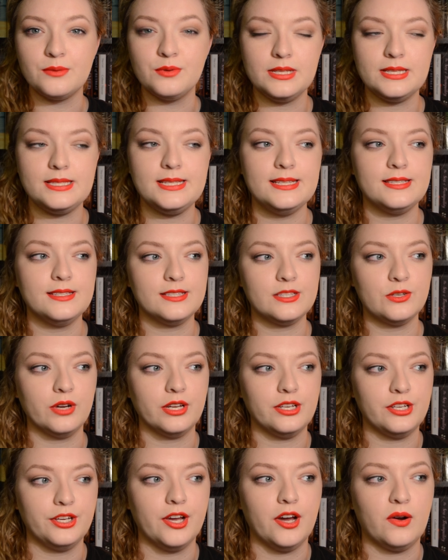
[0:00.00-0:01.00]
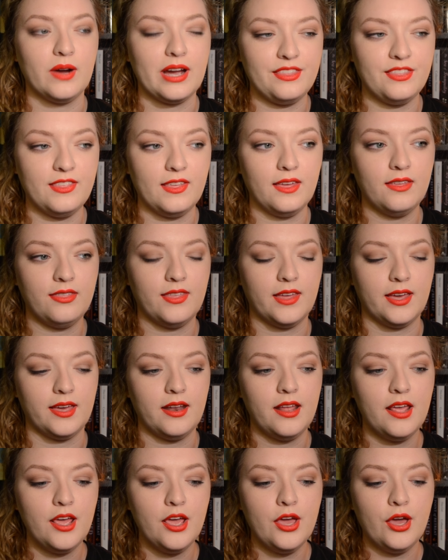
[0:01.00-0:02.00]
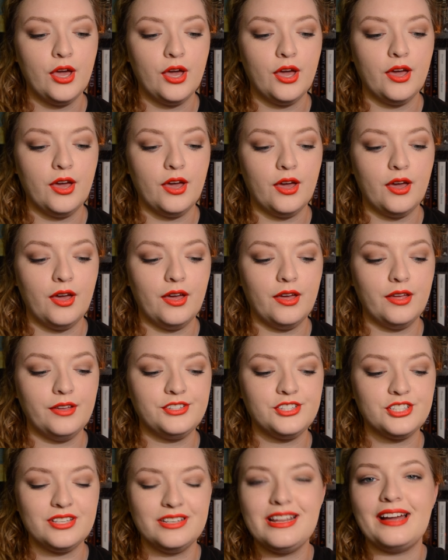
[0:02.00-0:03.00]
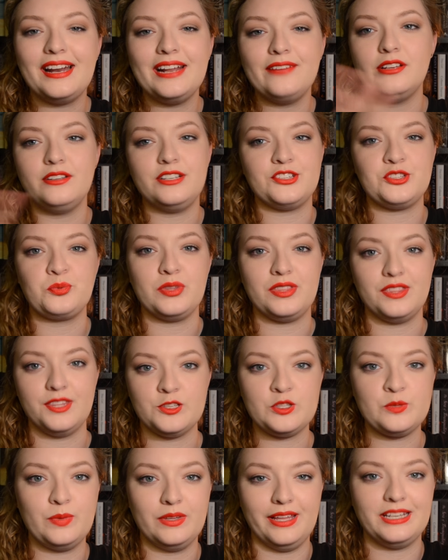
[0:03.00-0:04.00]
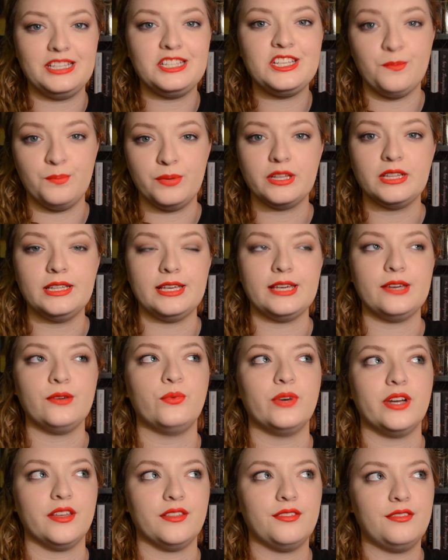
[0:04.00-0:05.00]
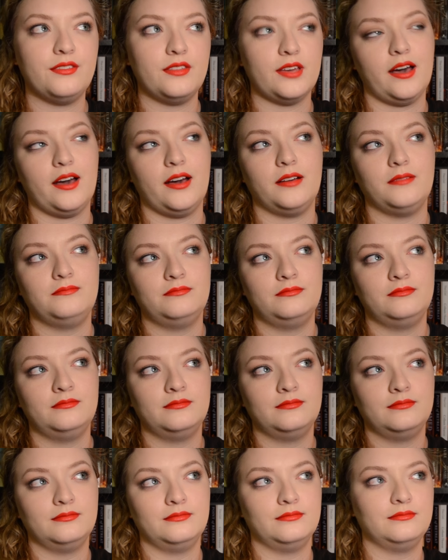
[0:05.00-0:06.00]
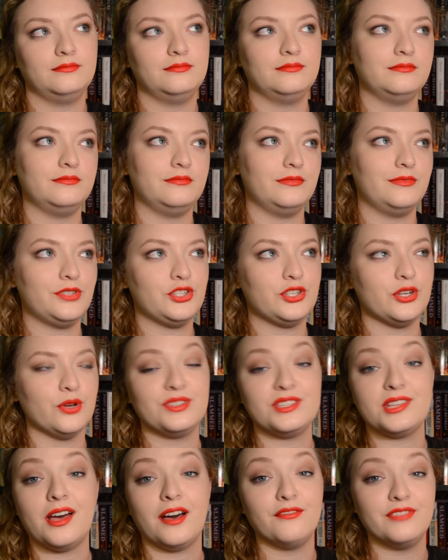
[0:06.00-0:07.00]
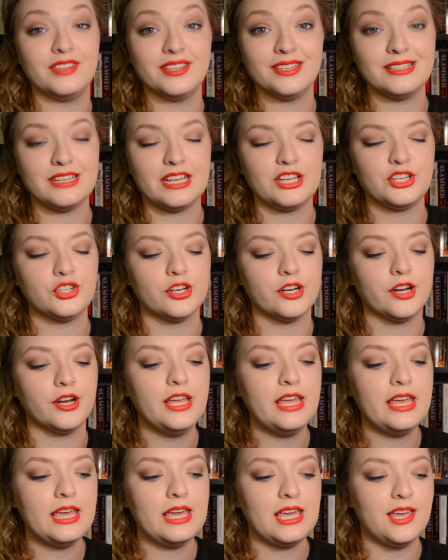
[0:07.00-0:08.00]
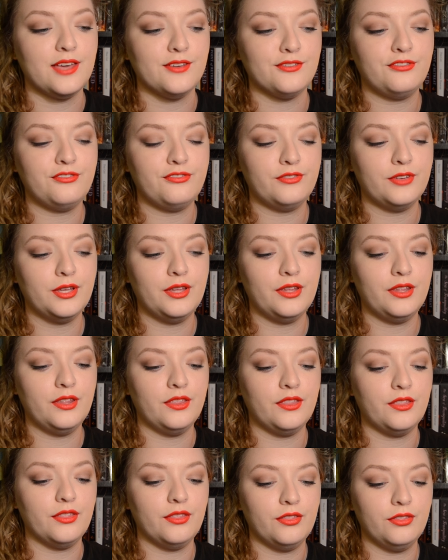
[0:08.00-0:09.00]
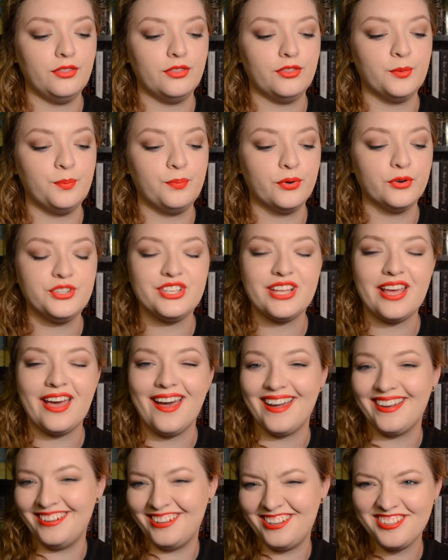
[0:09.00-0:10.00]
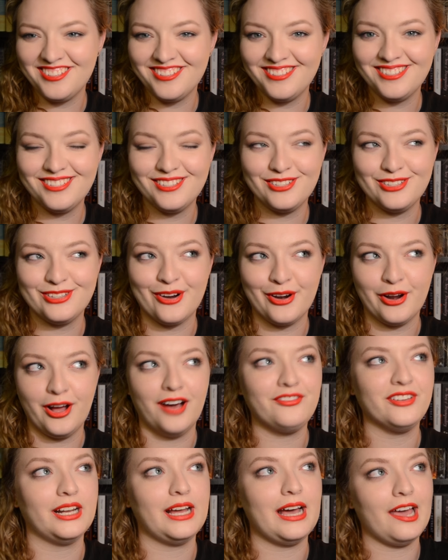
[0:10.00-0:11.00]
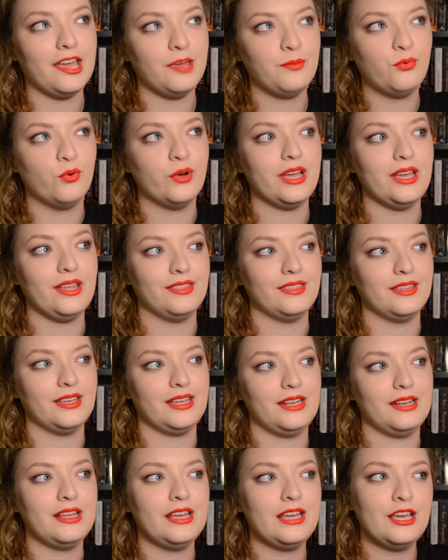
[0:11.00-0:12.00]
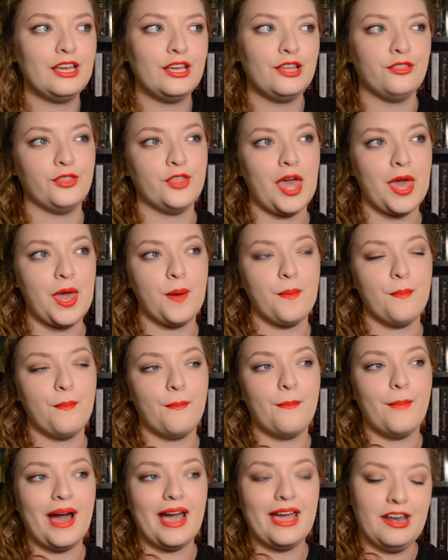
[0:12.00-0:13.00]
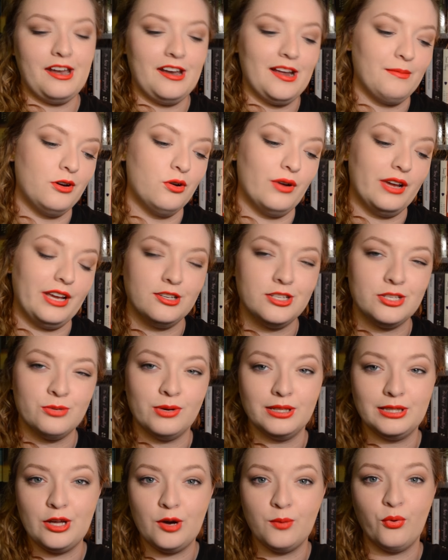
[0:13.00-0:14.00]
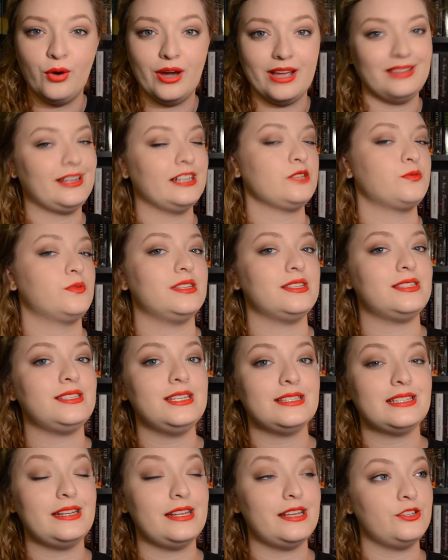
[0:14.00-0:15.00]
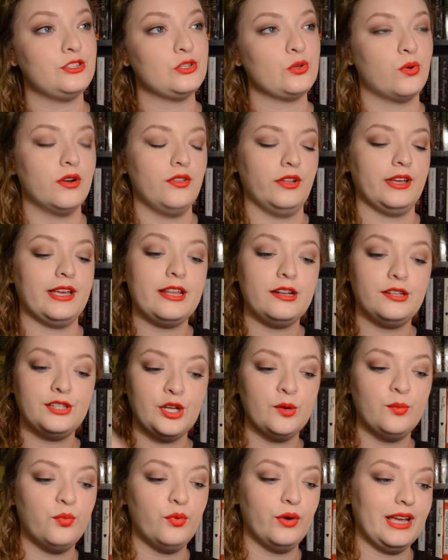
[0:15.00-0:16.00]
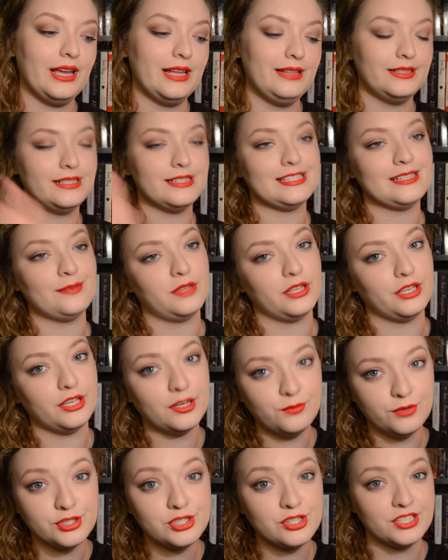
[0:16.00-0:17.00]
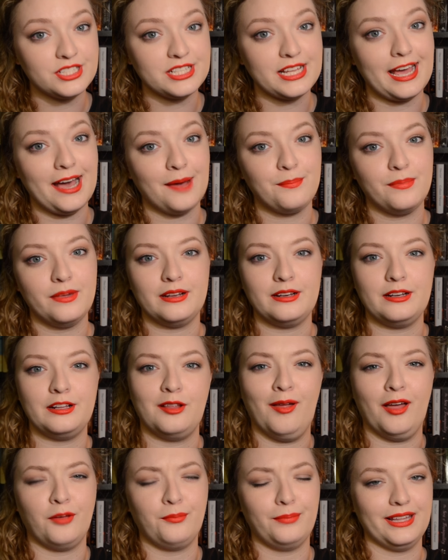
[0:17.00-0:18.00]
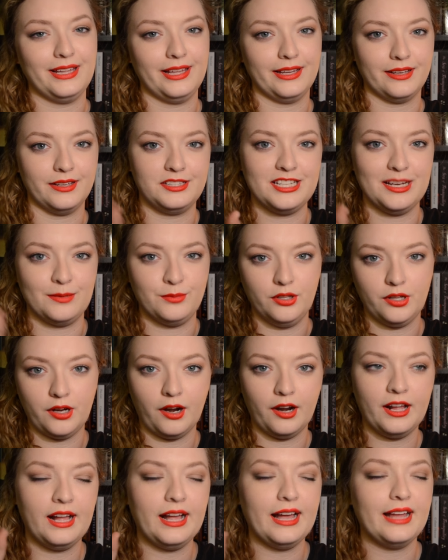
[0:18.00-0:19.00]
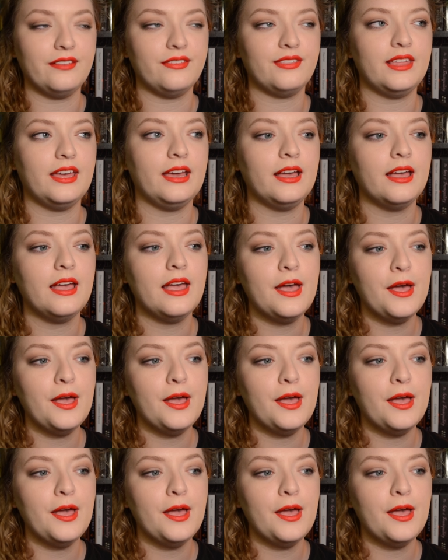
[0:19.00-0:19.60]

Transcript: where the season's going to go. I think that, not even just with this, but like typically with shows of this nature, if the protagonists start off on a high point, then they might end up going into a low point, and that's where the season ends, or they'll hit a low point and then something good will start to happen, and it'll be like a double arc kind of thing.